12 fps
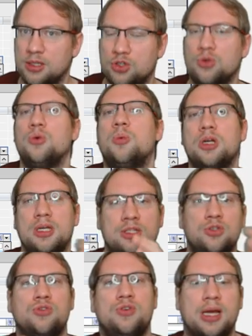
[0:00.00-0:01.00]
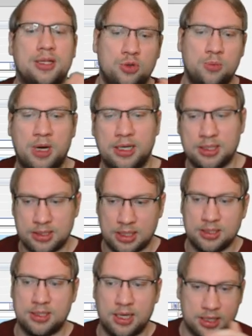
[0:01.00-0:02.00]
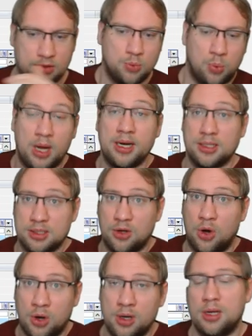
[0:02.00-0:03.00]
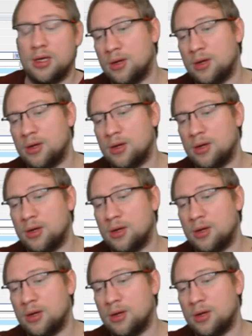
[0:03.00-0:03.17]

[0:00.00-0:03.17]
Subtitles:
So you would need to create two buttons and select one is the on